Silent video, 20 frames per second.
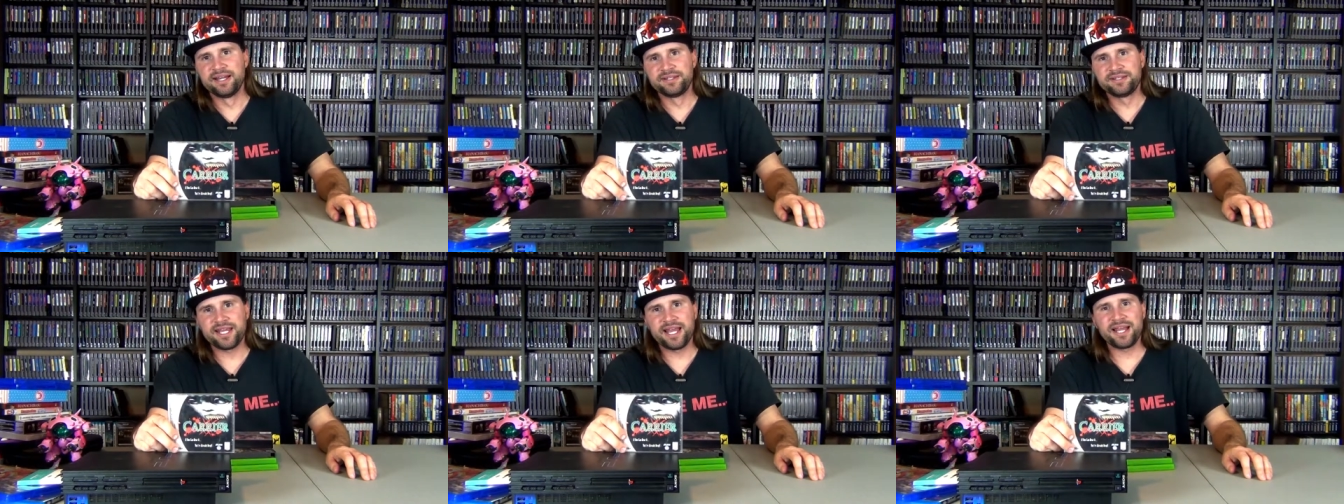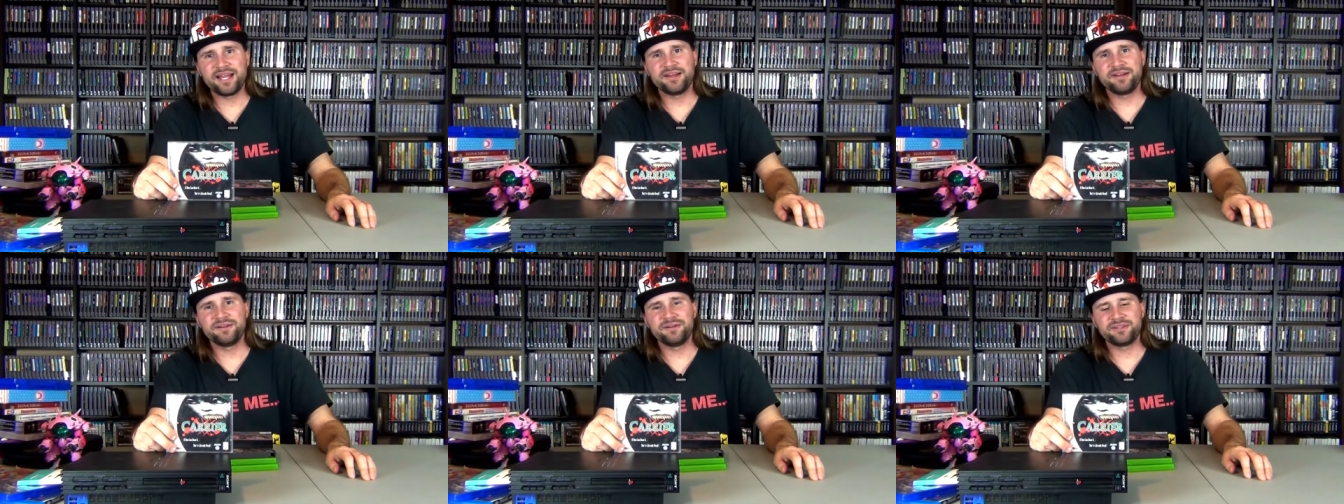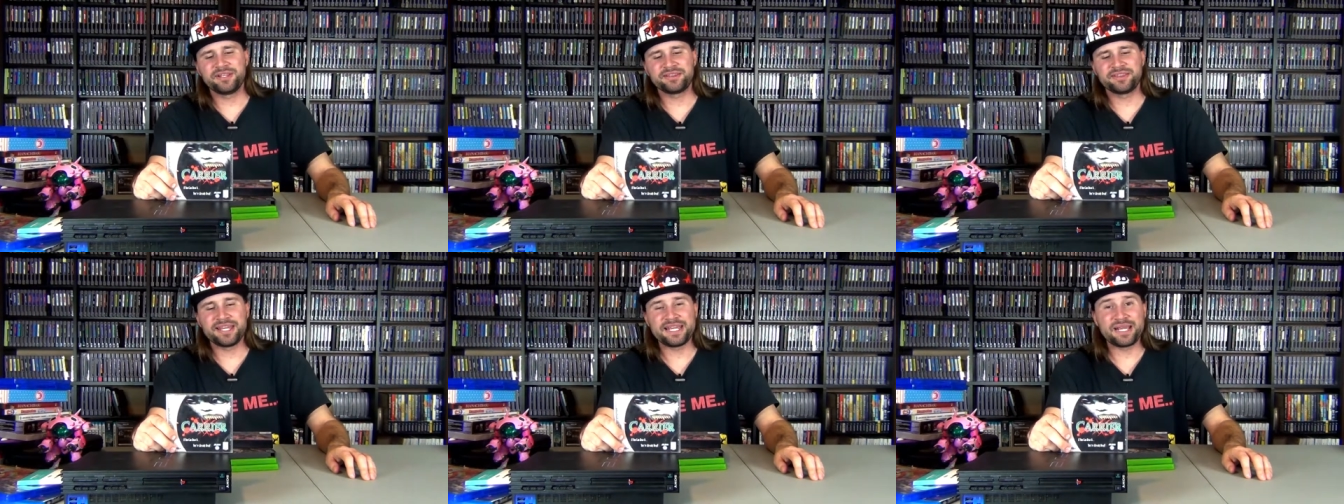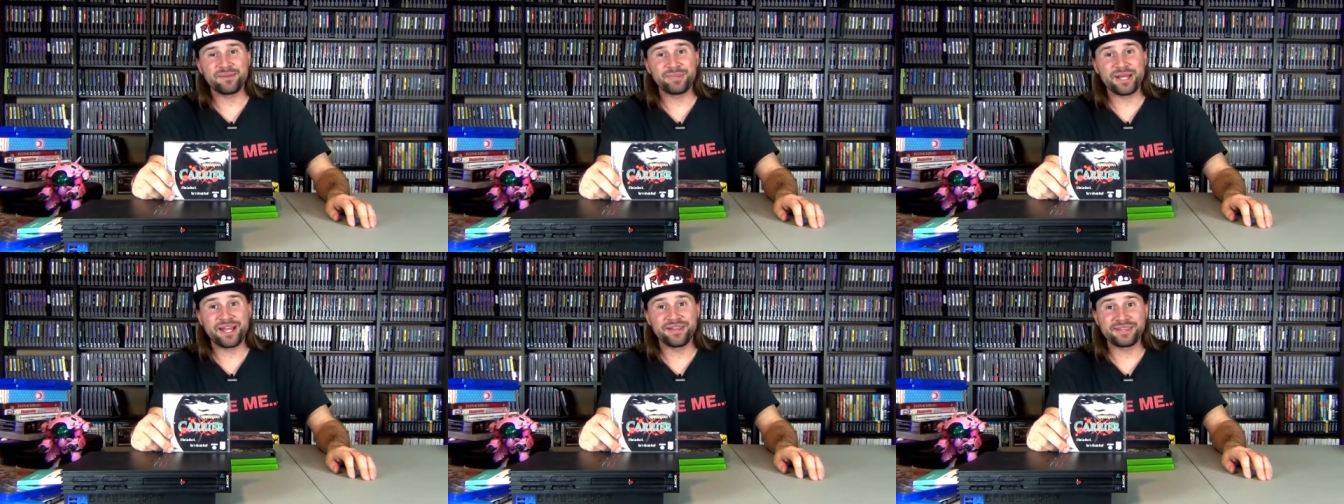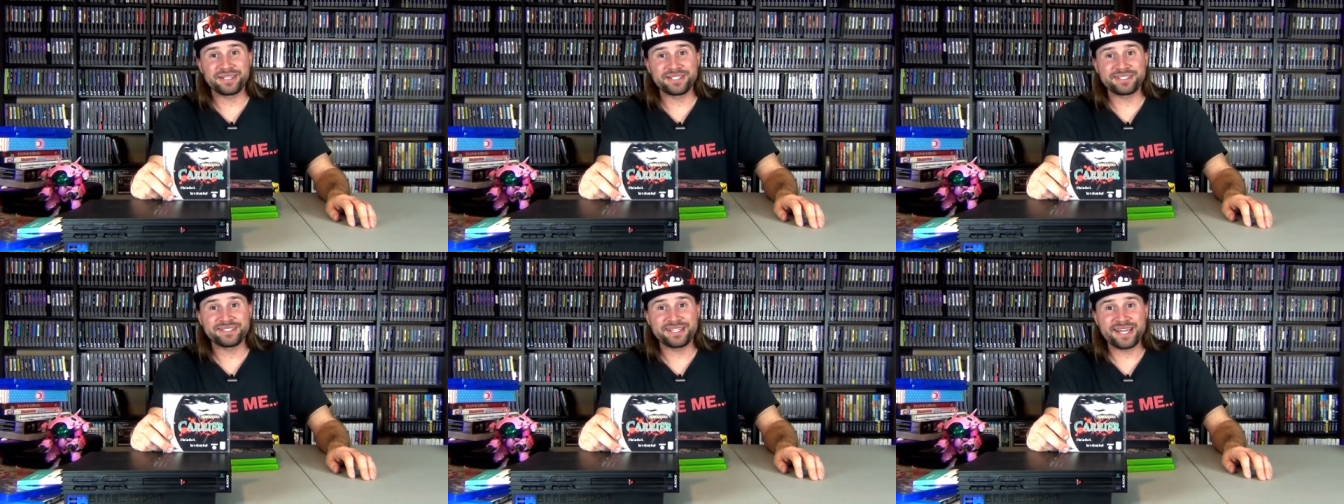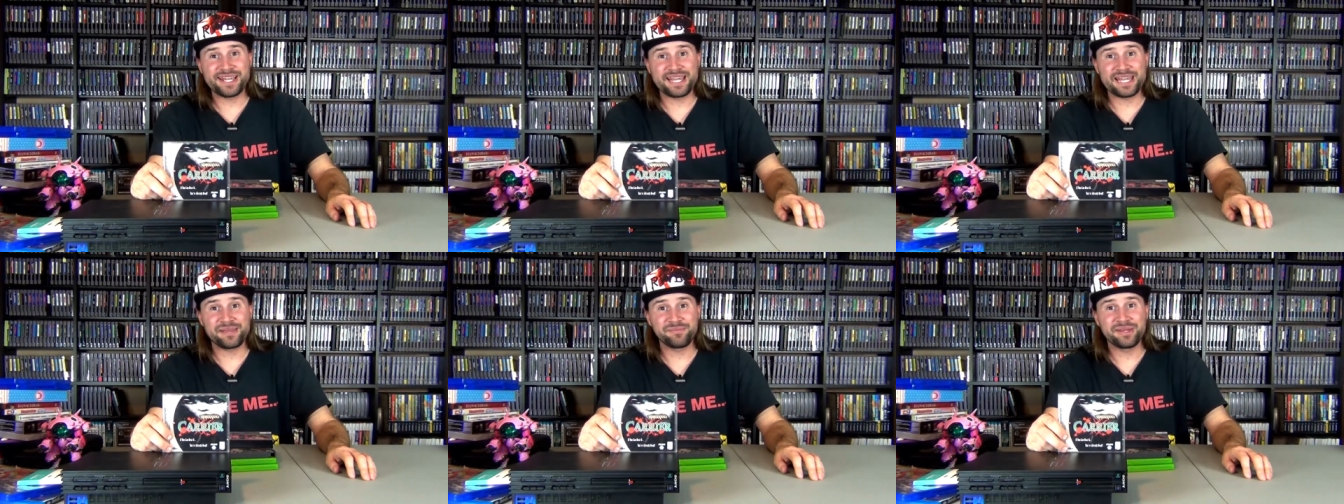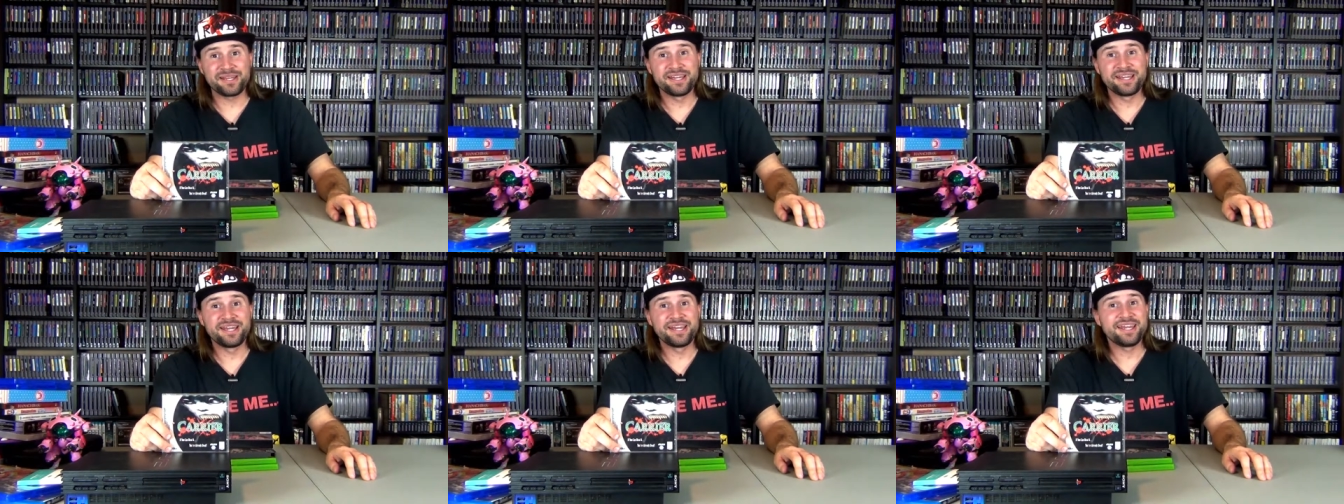Now, the thing about this
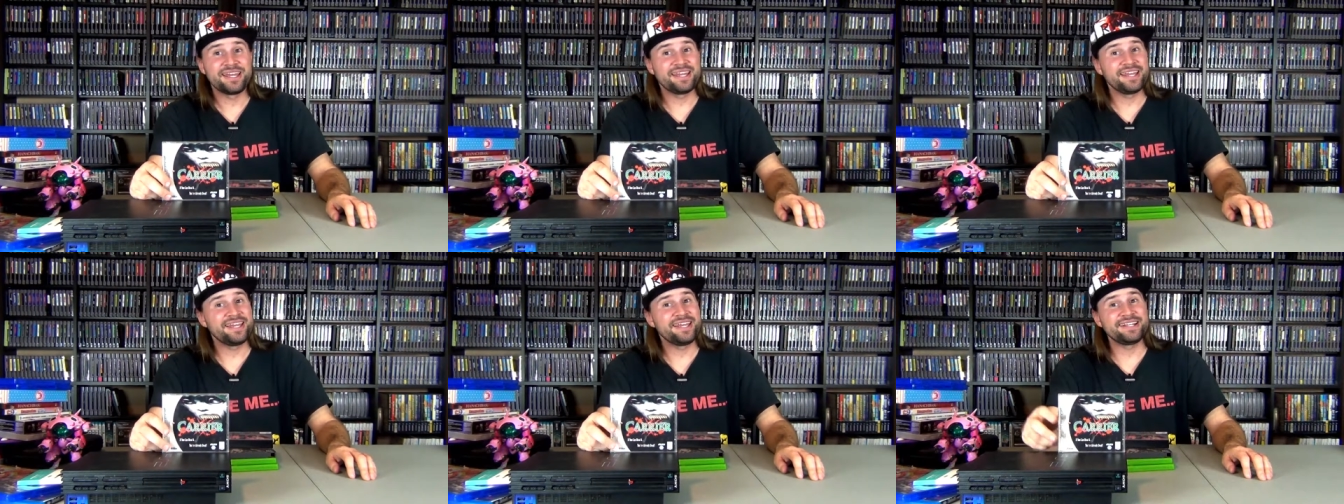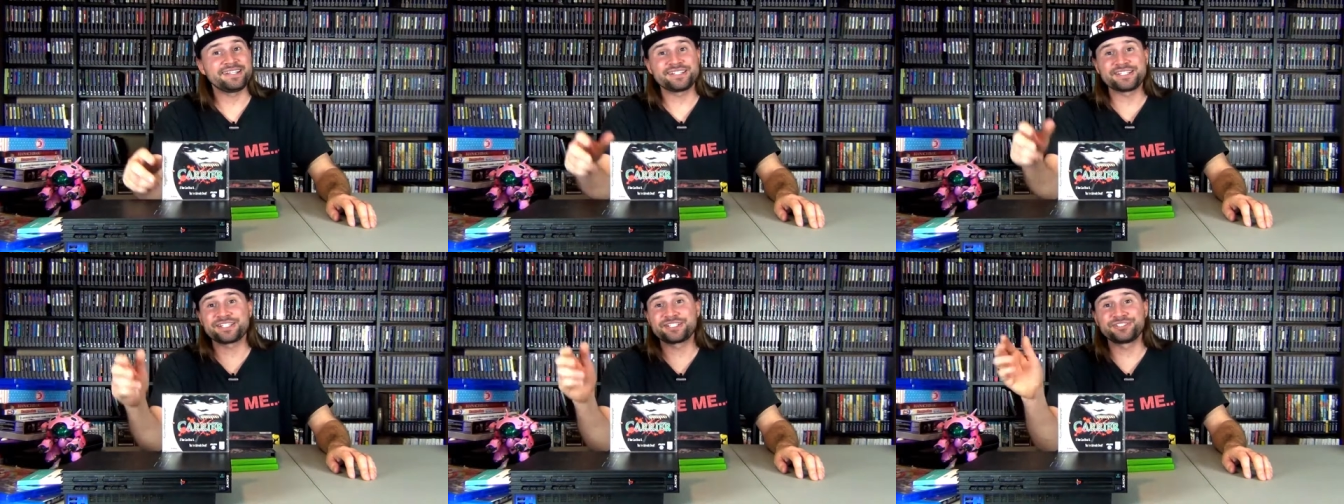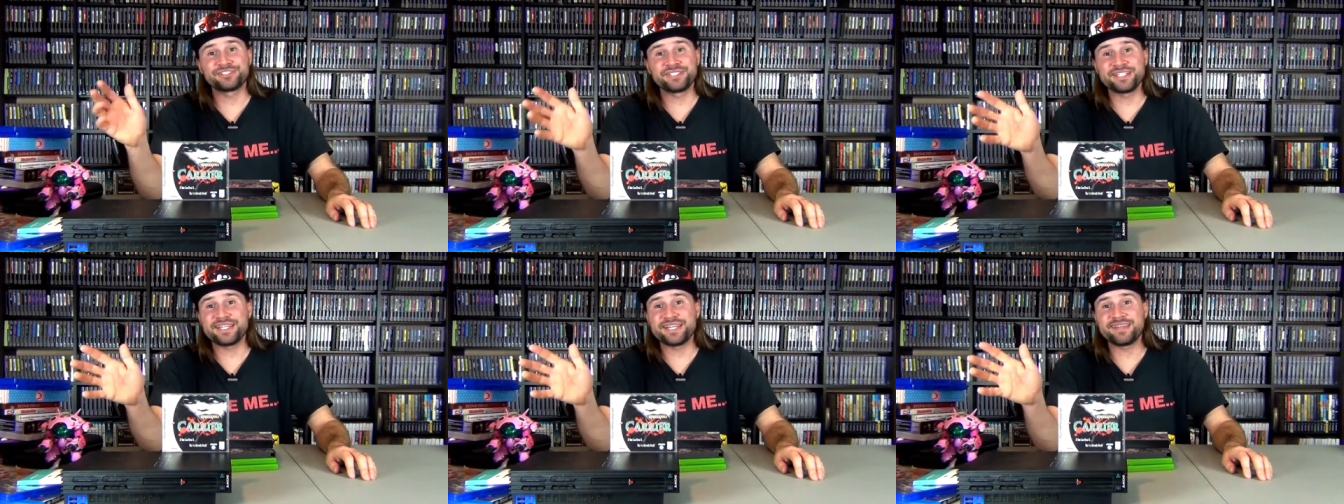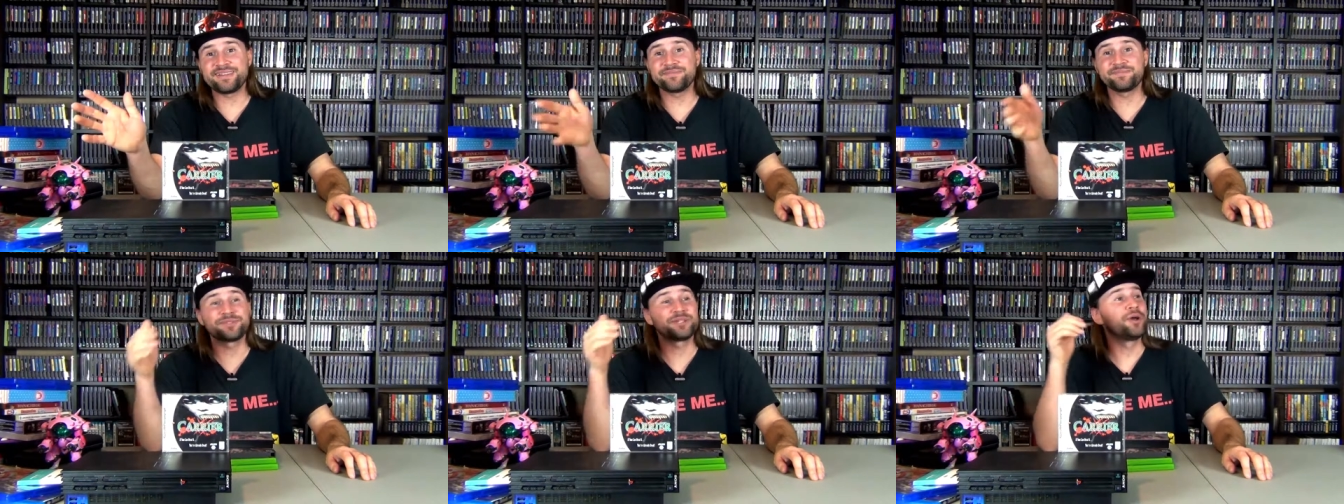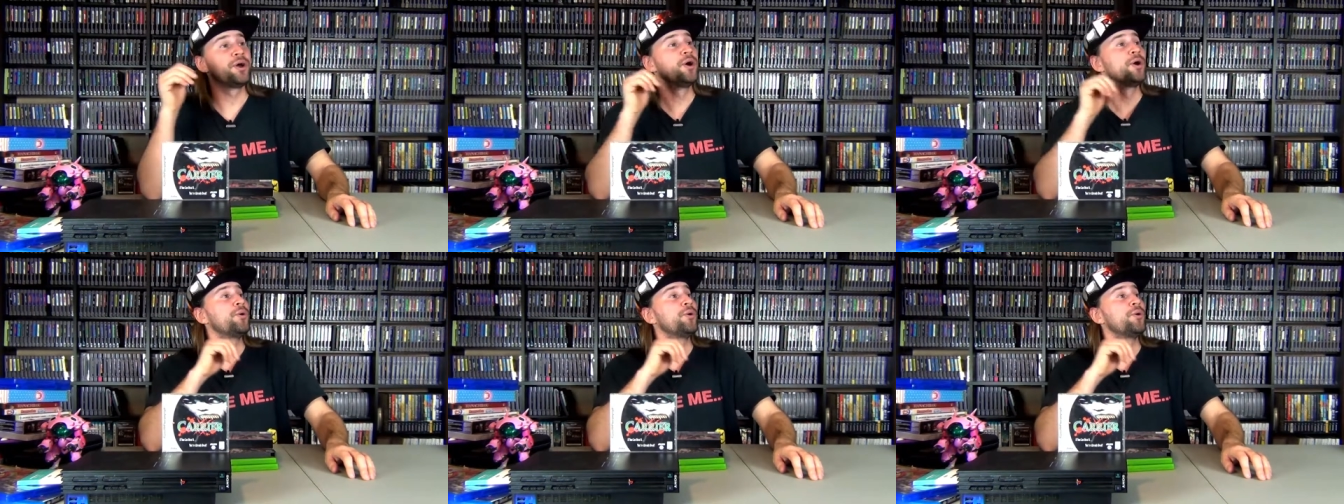game, it screams